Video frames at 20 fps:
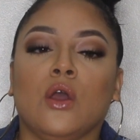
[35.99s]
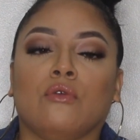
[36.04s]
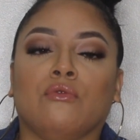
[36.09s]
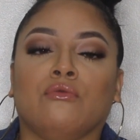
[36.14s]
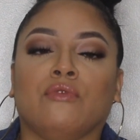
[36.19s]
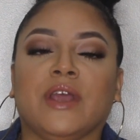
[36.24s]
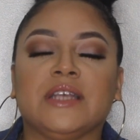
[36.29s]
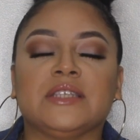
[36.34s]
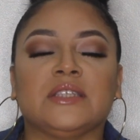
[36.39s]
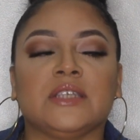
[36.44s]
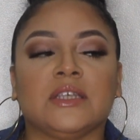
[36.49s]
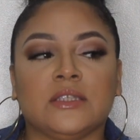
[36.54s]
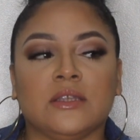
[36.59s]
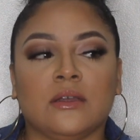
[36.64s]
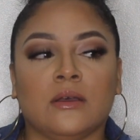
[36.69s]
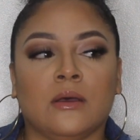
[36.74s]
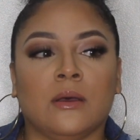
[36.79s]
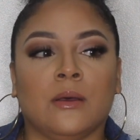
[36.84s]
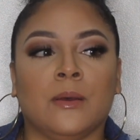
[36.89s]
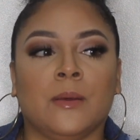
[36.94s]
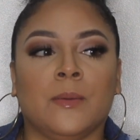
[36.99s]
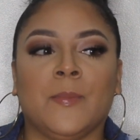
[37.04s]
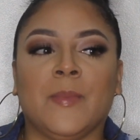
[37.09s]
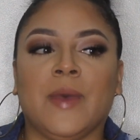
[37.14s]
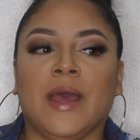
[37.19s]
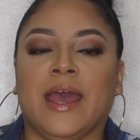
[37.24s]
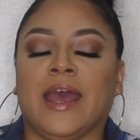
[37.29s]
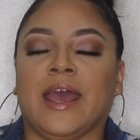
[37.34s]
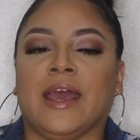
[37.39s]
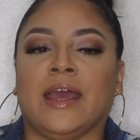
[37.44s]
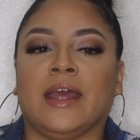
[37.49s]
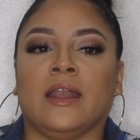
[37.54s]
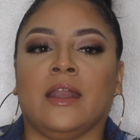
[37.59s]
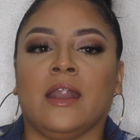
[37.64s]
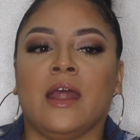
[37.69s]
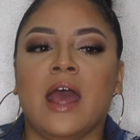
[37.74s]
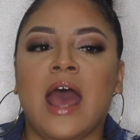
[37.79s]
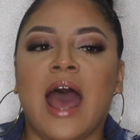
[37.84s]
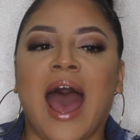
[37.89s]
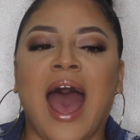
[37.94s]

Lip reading: racism, and